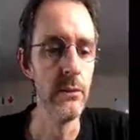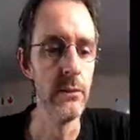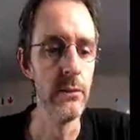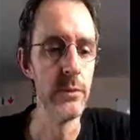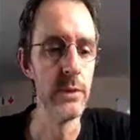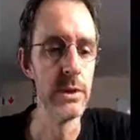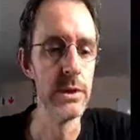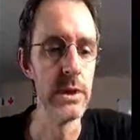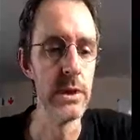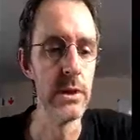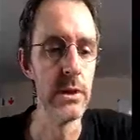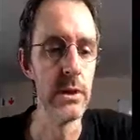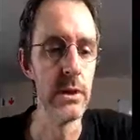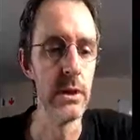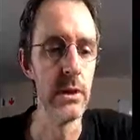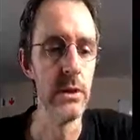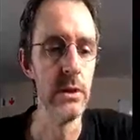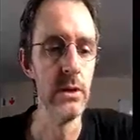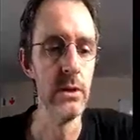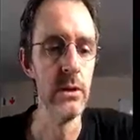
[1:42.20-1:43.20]
Projector
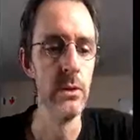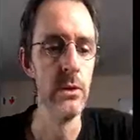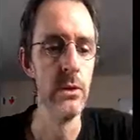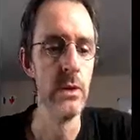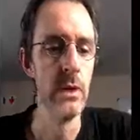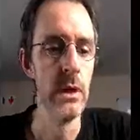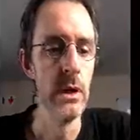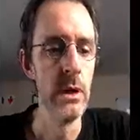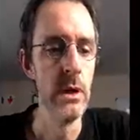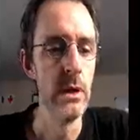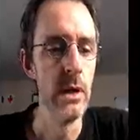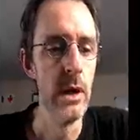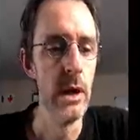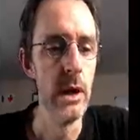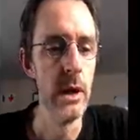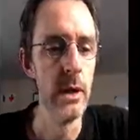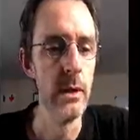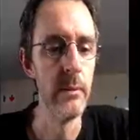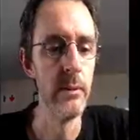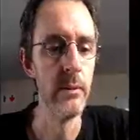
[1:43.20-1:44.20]

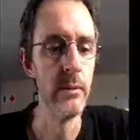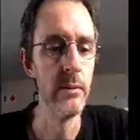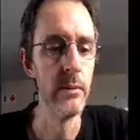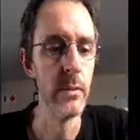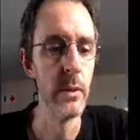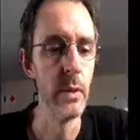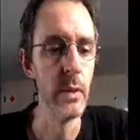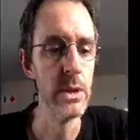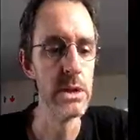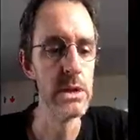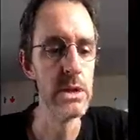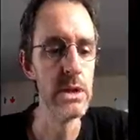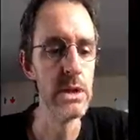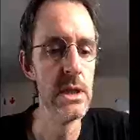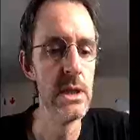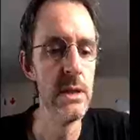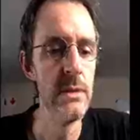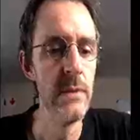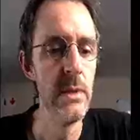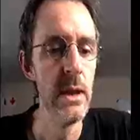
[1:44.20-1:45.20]

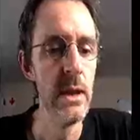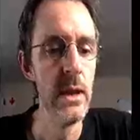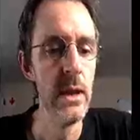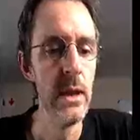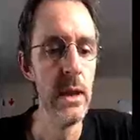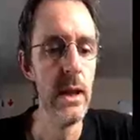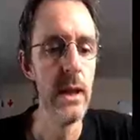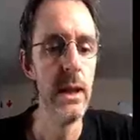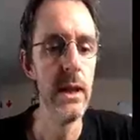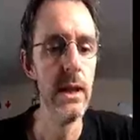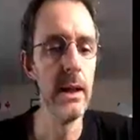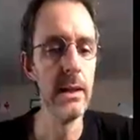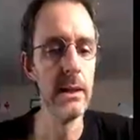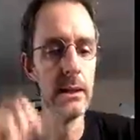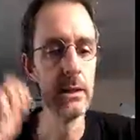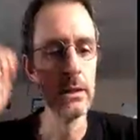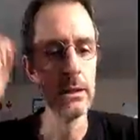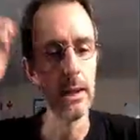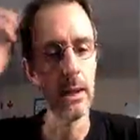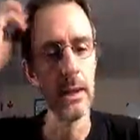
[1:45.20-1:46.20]
UWSG,
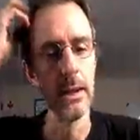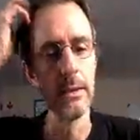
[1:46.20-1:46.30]
and